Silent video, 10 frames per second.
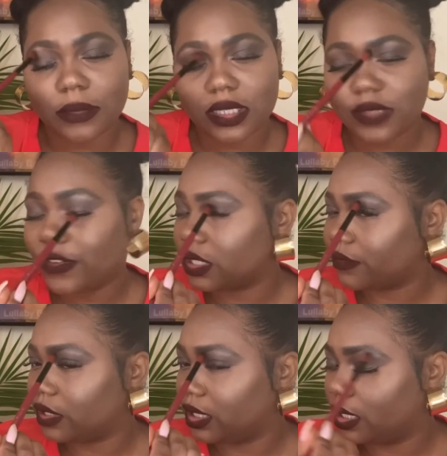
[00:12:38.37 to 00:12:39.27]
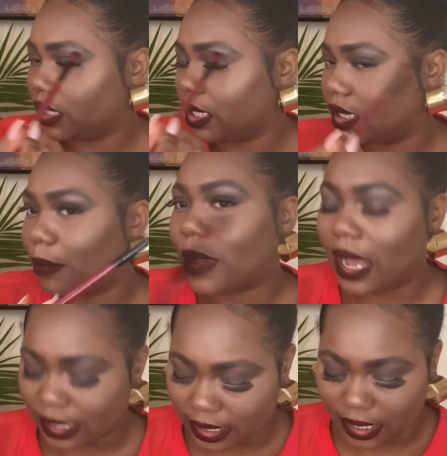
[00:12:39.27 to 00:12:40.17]
This fits really good in the
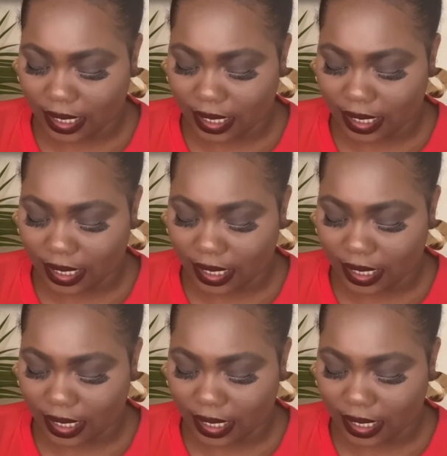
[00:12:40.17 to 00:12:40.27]
pocket.